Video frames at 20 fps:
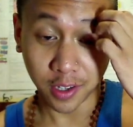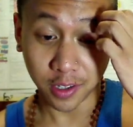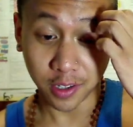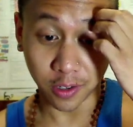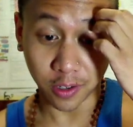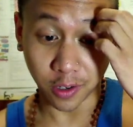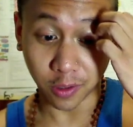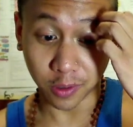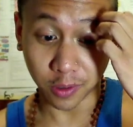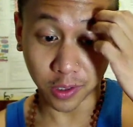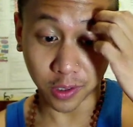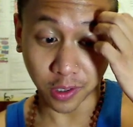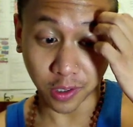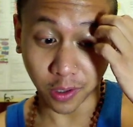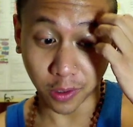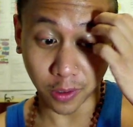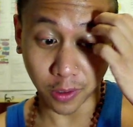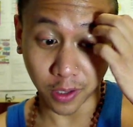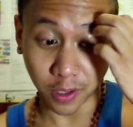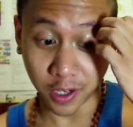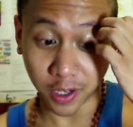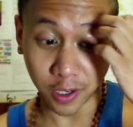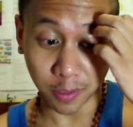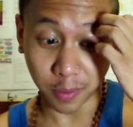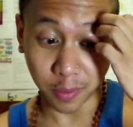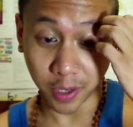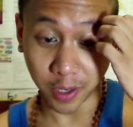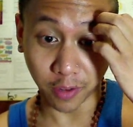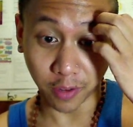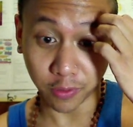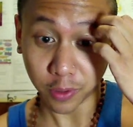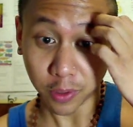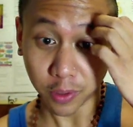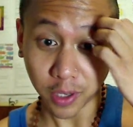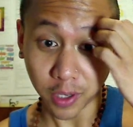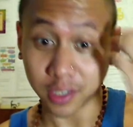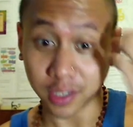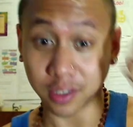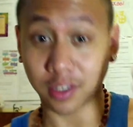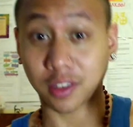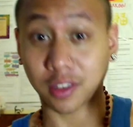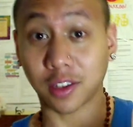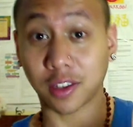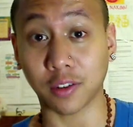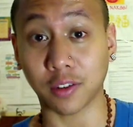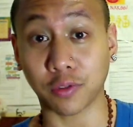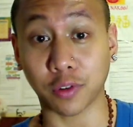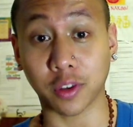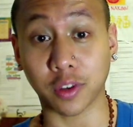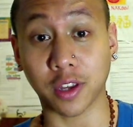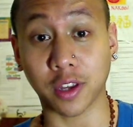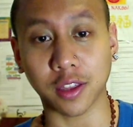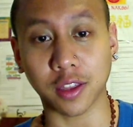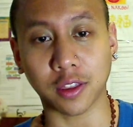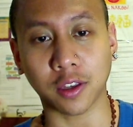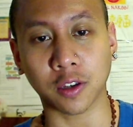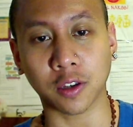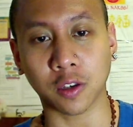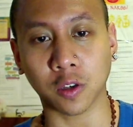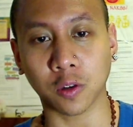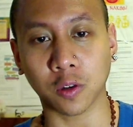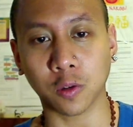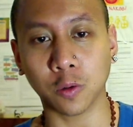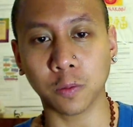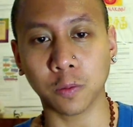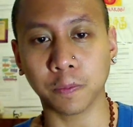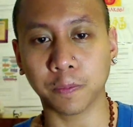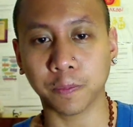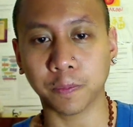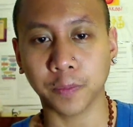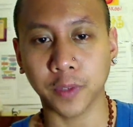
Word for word: you know, so um, I have you guys to thank for that. Thank you.